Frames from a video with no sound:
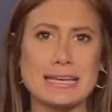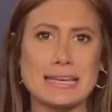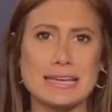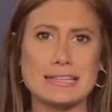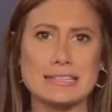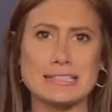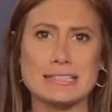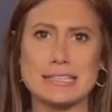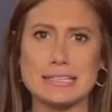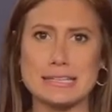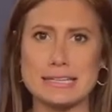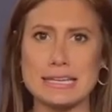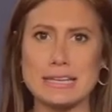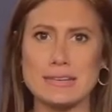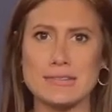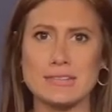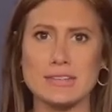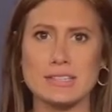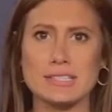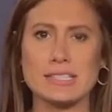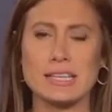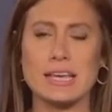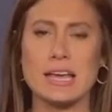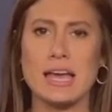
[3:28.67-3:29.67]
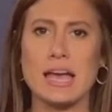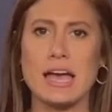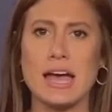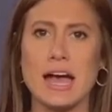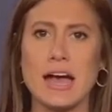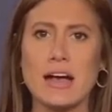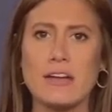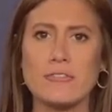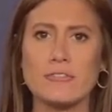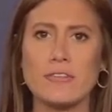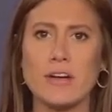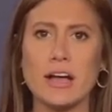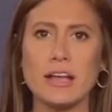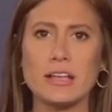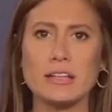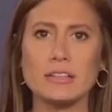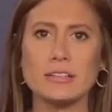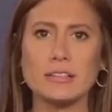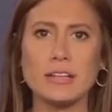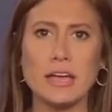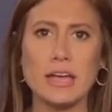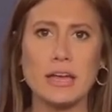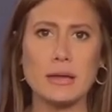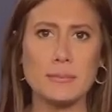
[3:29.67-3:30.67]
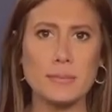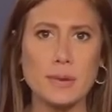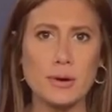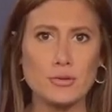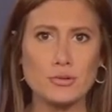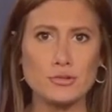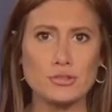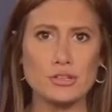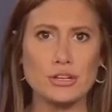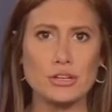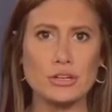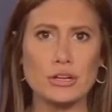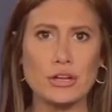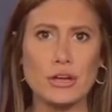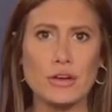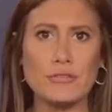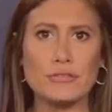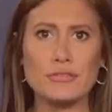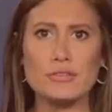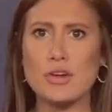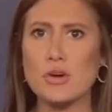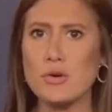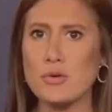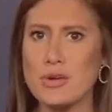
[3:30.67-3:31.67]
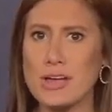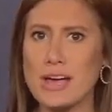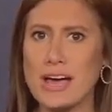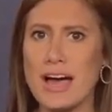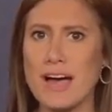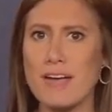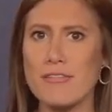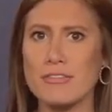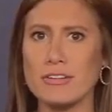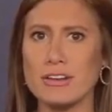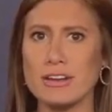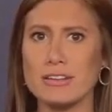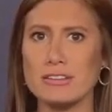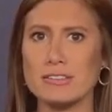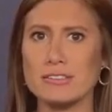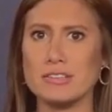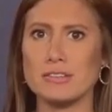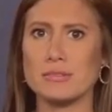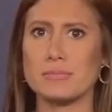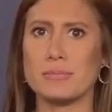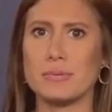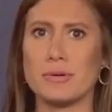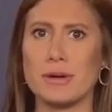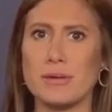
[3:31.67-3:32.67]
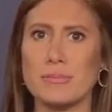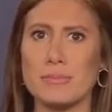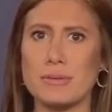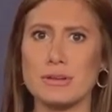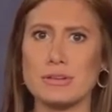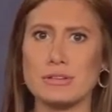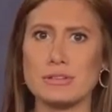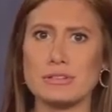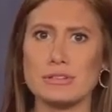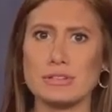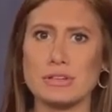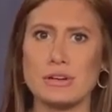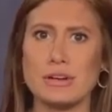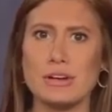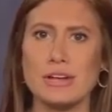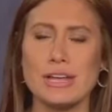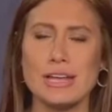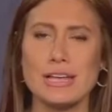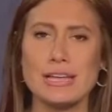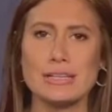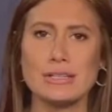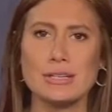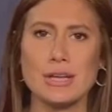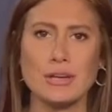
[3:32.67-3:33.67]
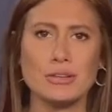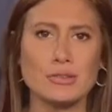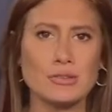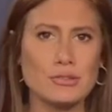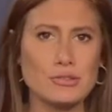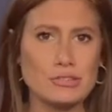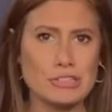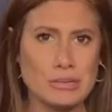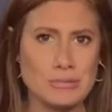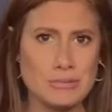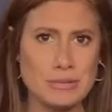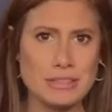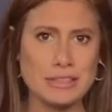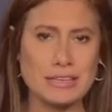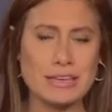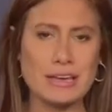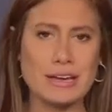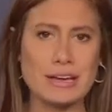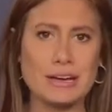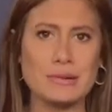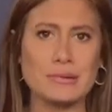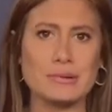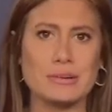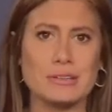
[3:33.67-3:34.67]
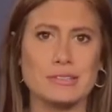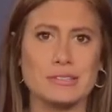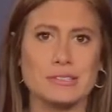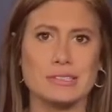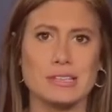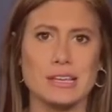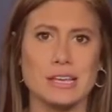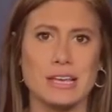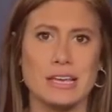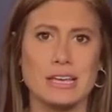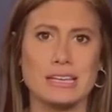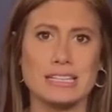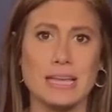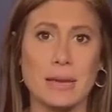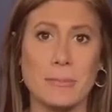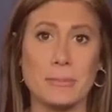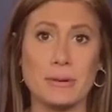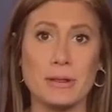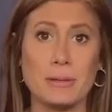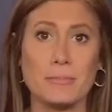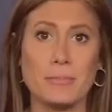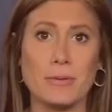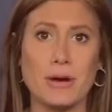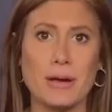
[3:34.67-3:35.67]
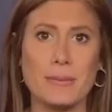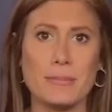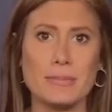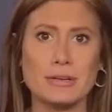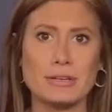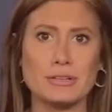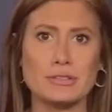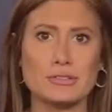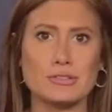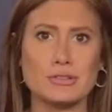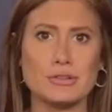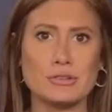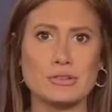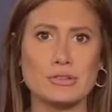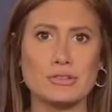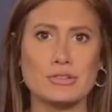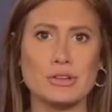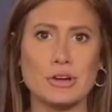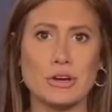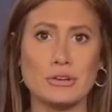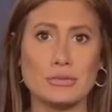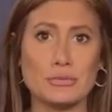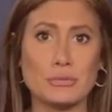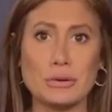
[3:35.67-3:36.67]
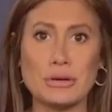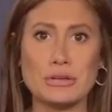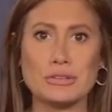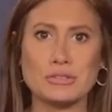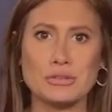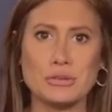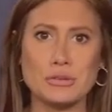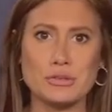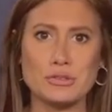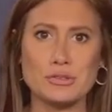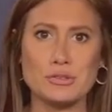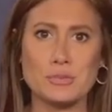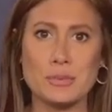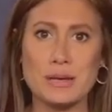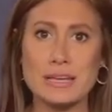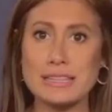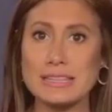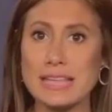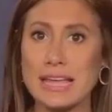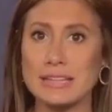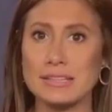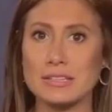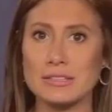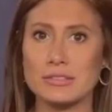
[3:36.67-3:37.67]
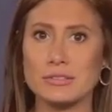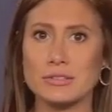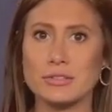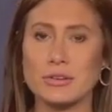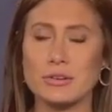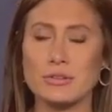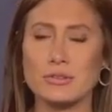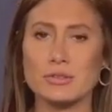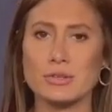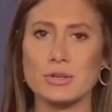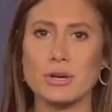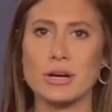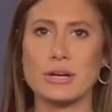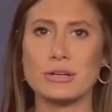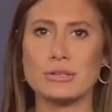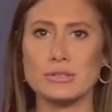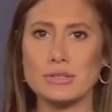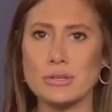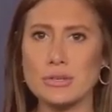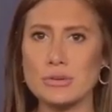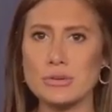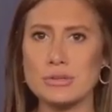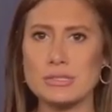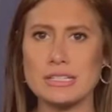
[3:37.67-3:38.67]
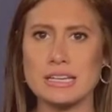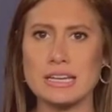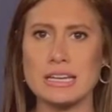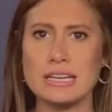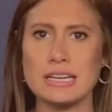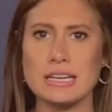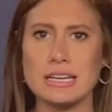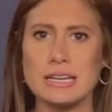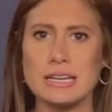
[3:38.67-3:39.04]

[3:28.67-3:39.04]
Kitts and Nevis have filed a motion of no confidence in Prime Minister Dr. Timothy Harris. Deputy Prime Minister Sean Richards made that disclosure on Tuesday,